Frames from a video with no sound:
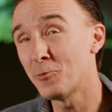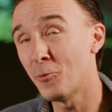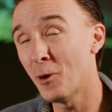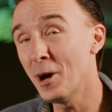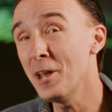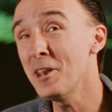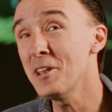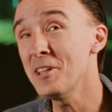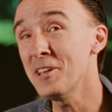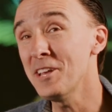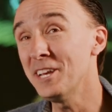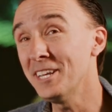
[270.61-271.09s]

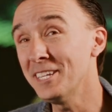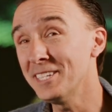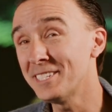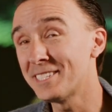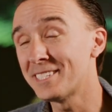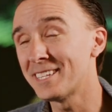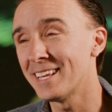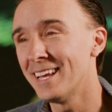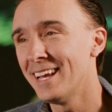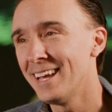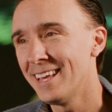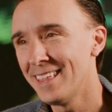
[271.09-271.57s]
One
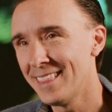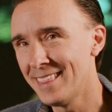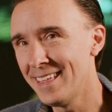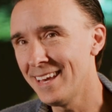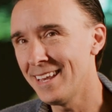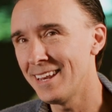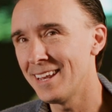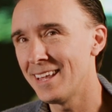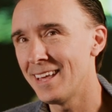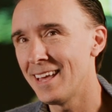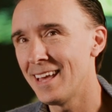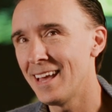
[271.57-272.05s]
is
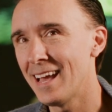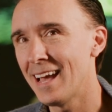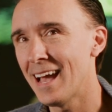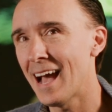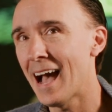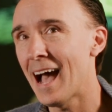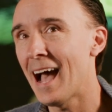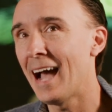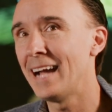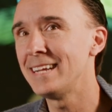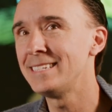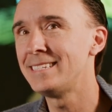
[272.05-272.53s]
that
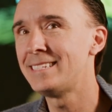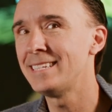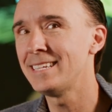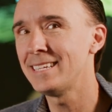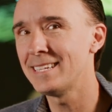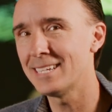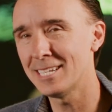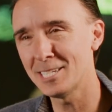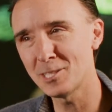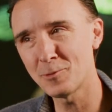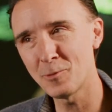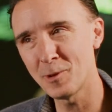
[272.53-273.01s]

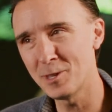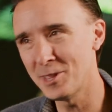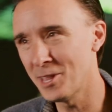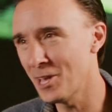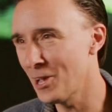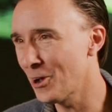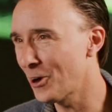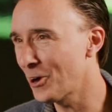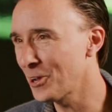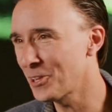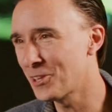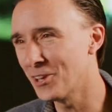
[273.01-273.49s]
ideas, when
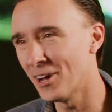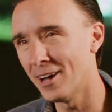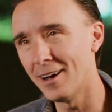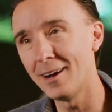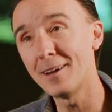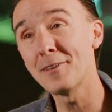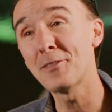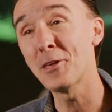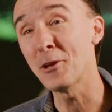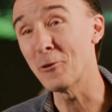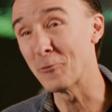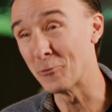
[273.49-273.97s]
they are
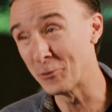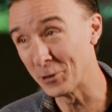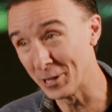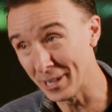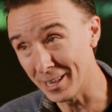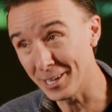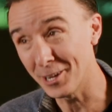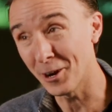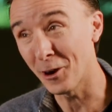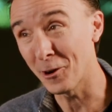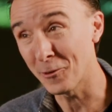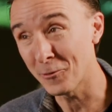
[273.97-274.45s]
young, they
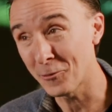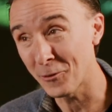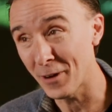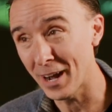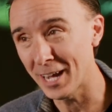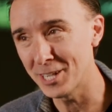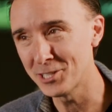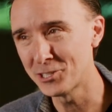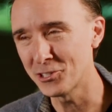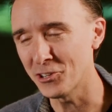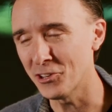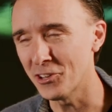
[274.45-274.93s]
really are
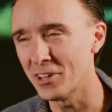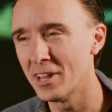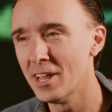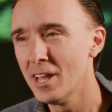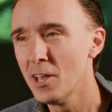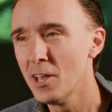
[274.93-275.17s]
fragile.